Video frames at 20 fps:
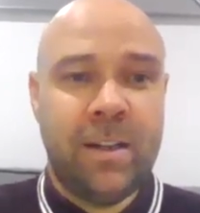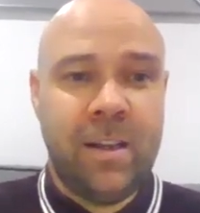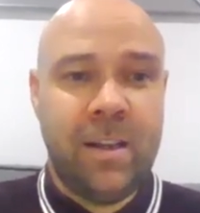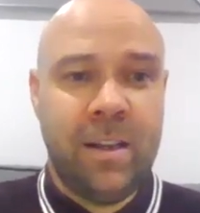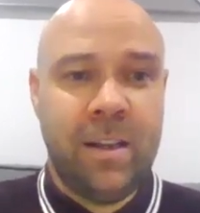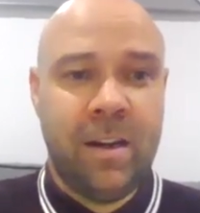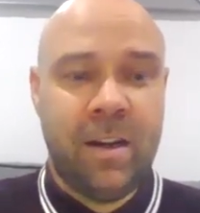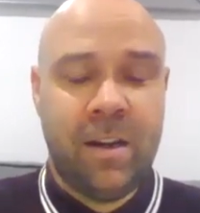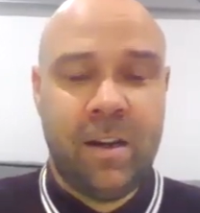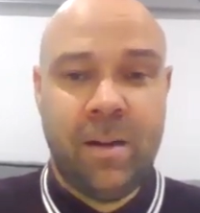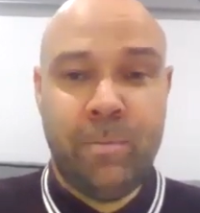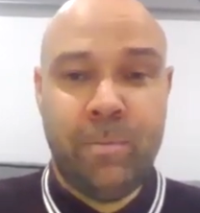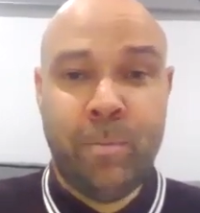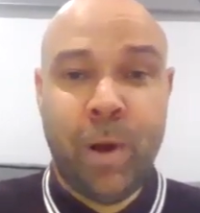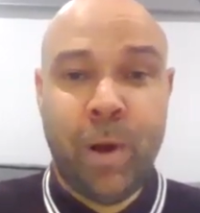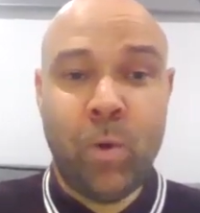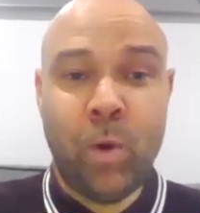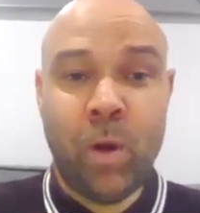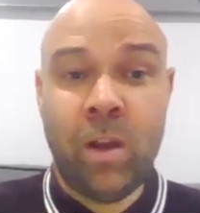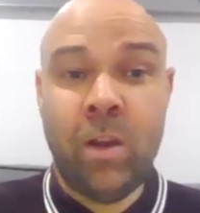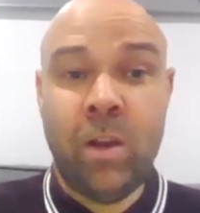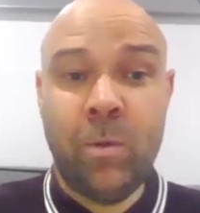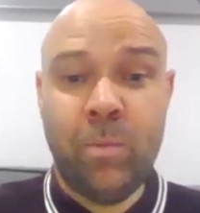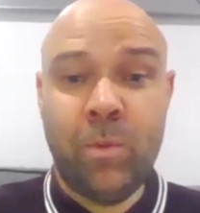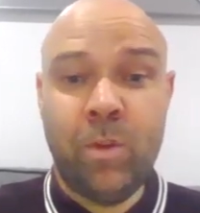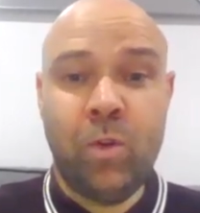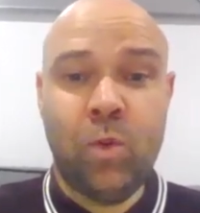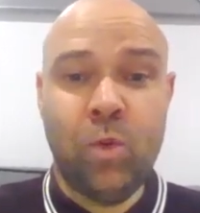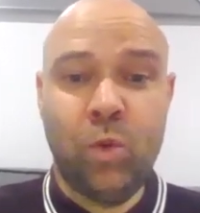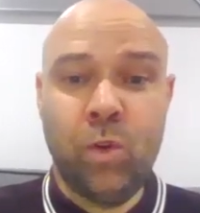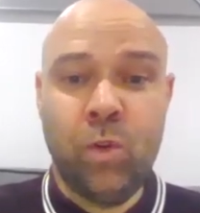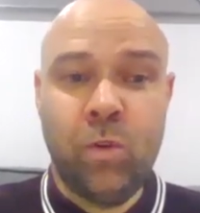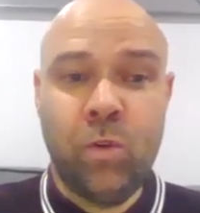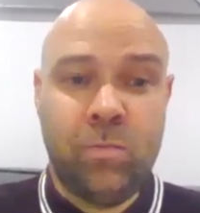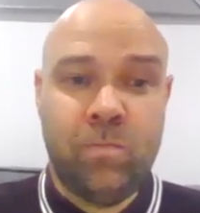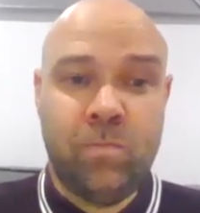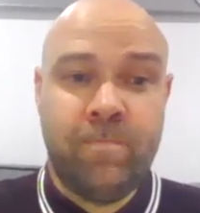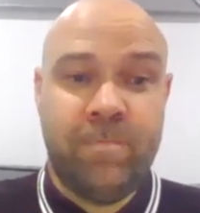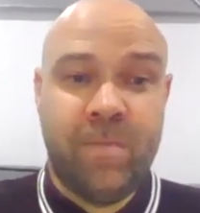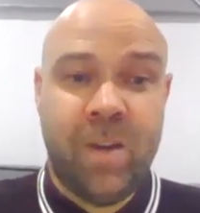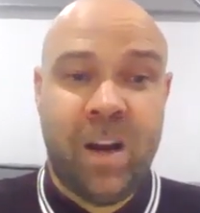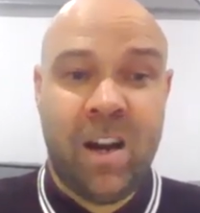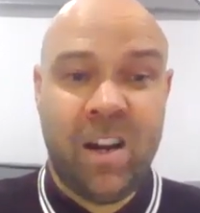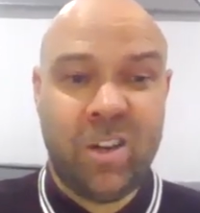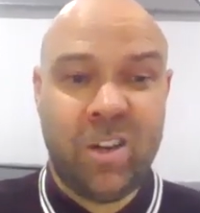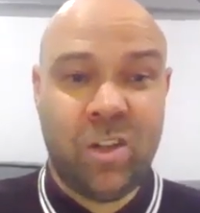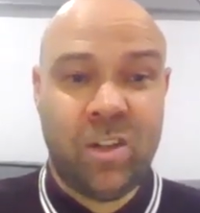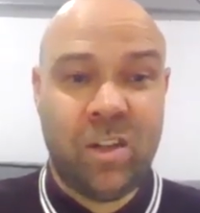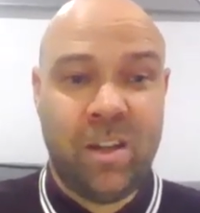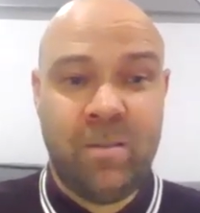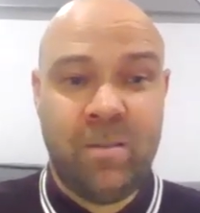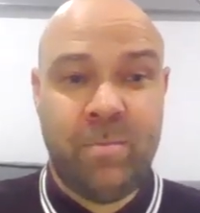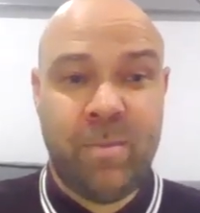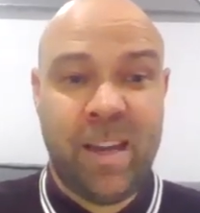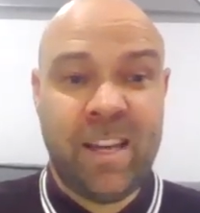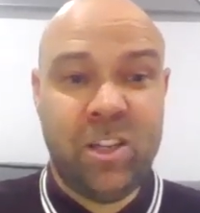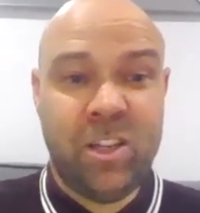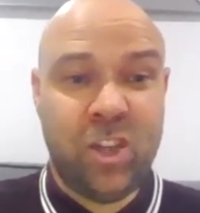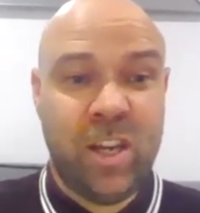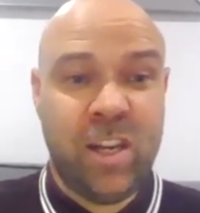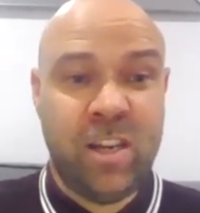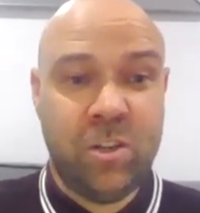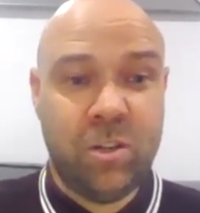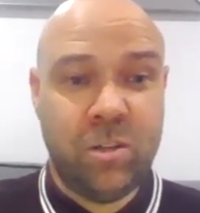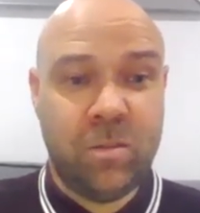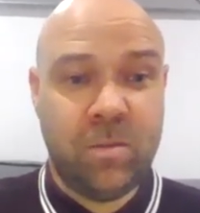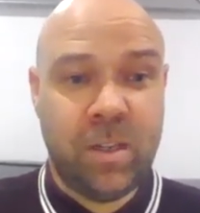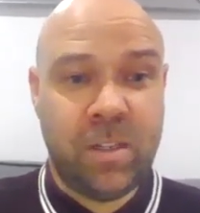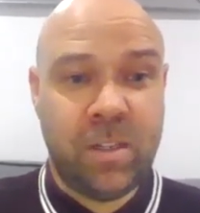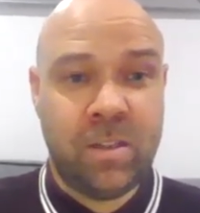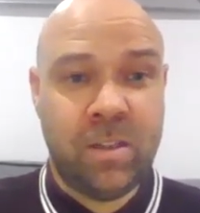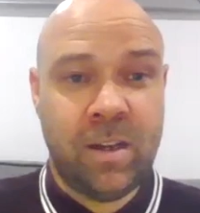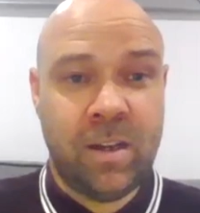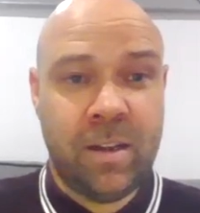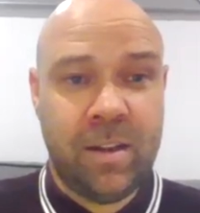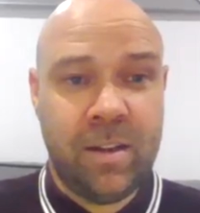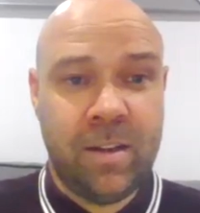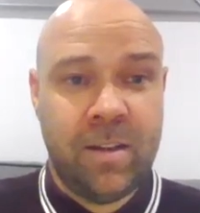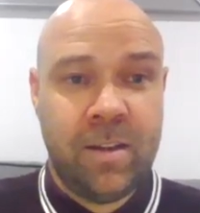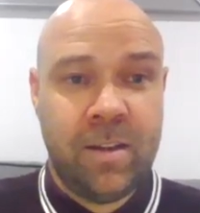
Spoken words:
and that empowering them to go and actually make a change is the